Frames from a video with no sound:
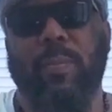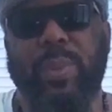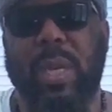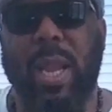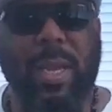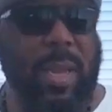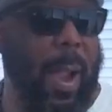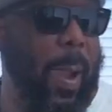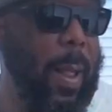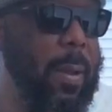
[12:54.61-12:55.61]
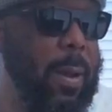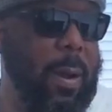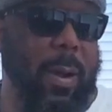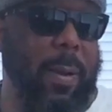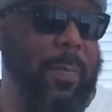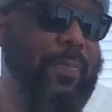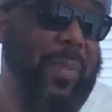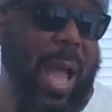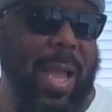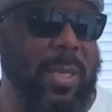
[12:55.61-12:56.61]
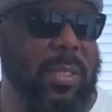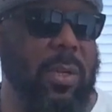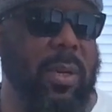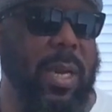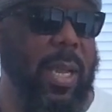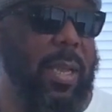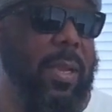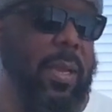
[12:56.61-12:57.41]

put it like that. Um, I enjoyed it.